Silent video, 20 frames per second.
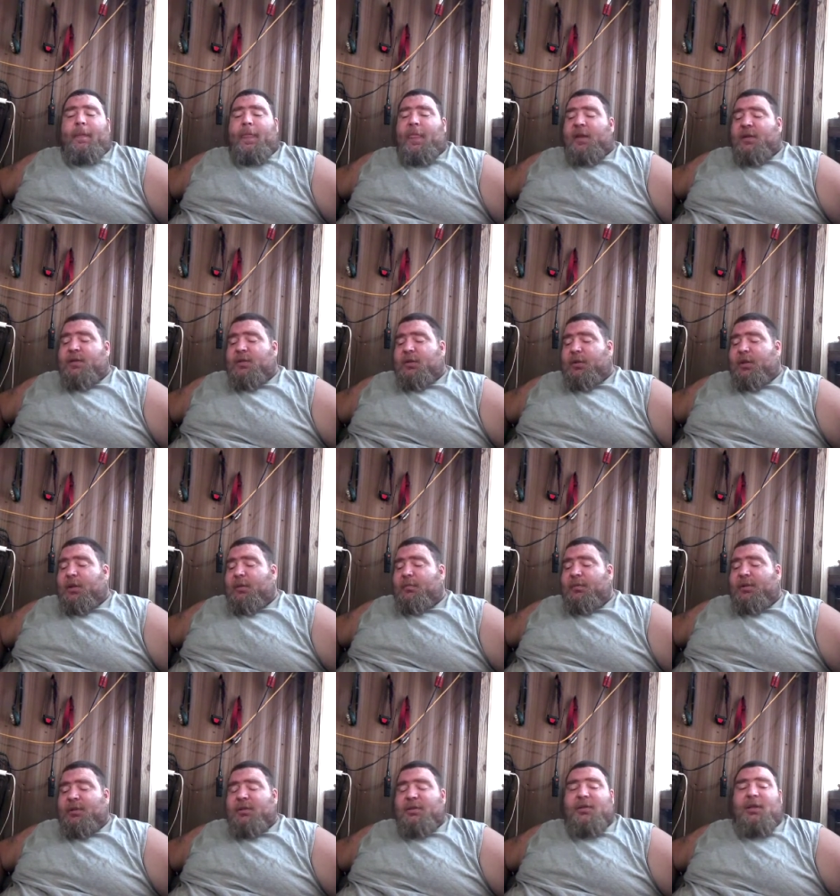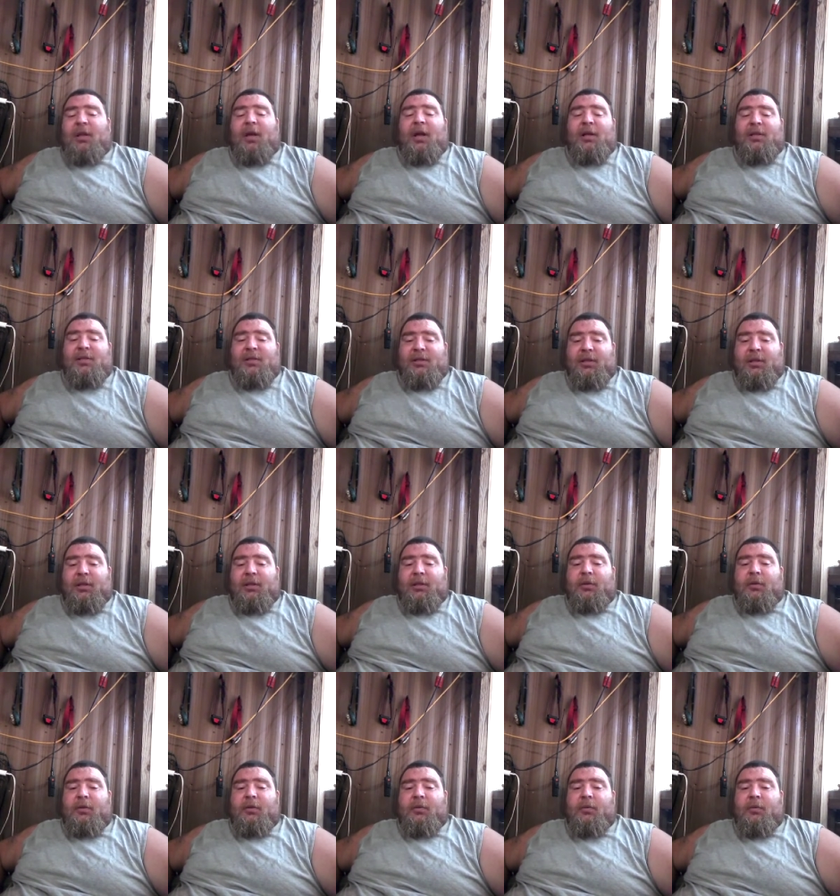So that means that I see,
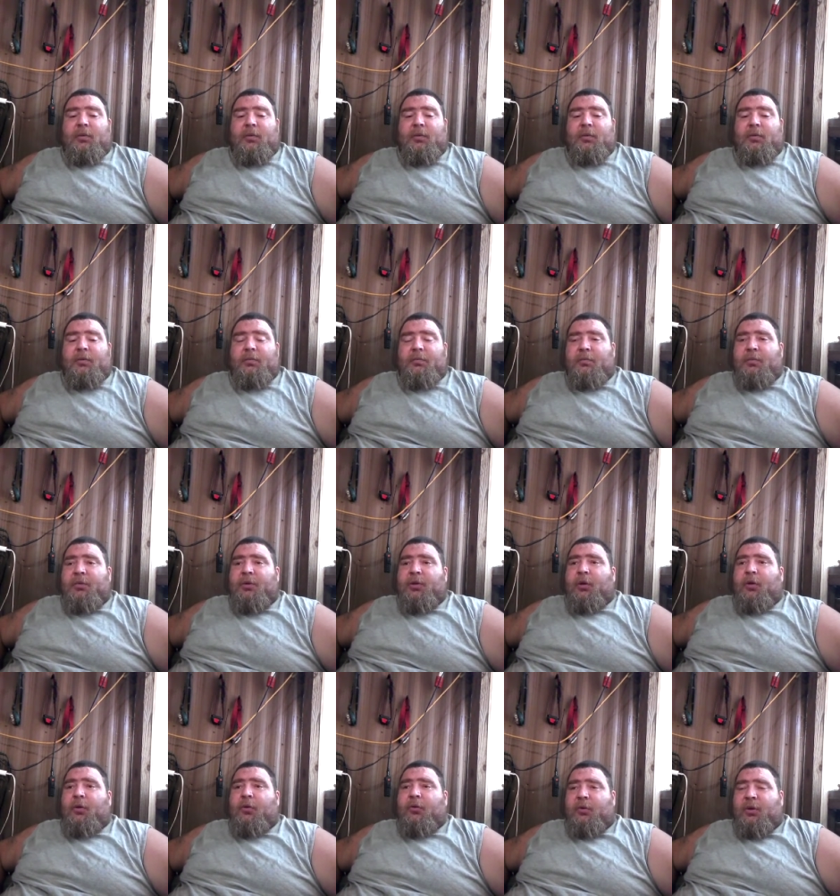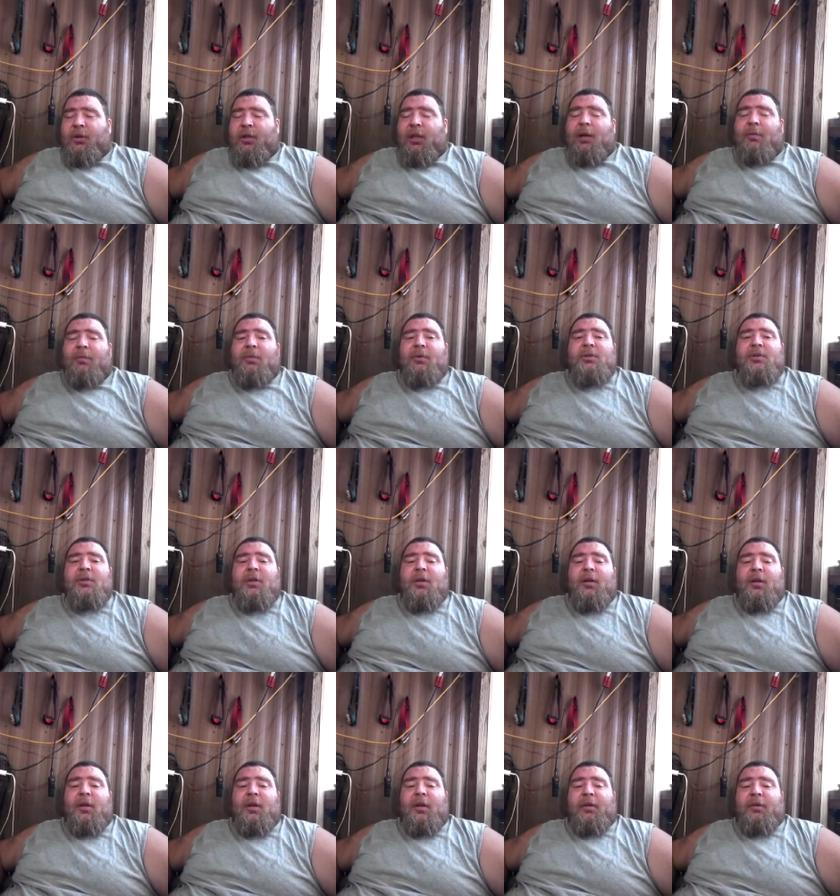through the cameras
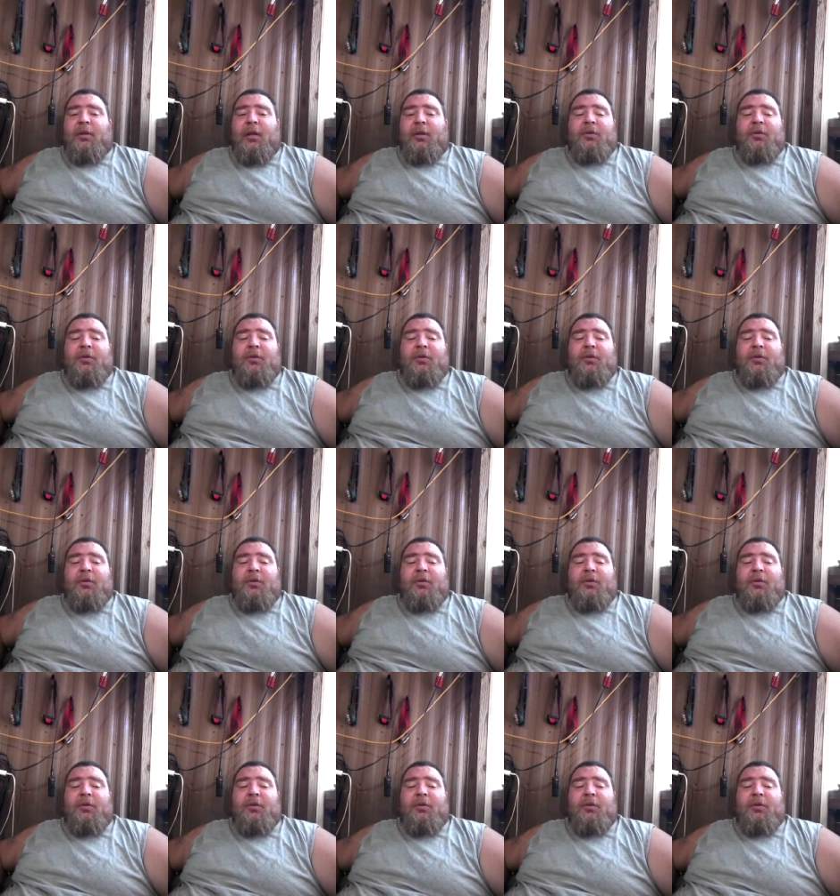that